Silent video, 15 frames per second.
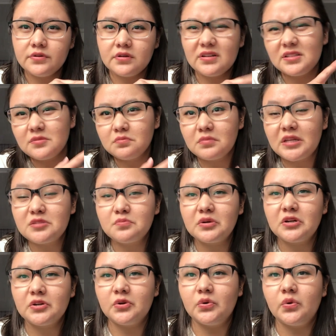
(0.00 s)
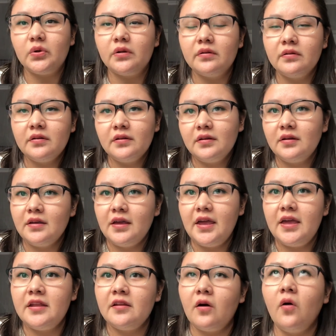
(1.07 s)
And that's pretty cool.
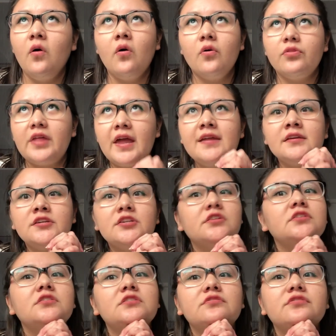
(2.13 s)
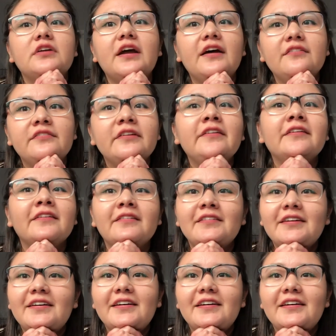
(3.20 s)
And oh, thank you for having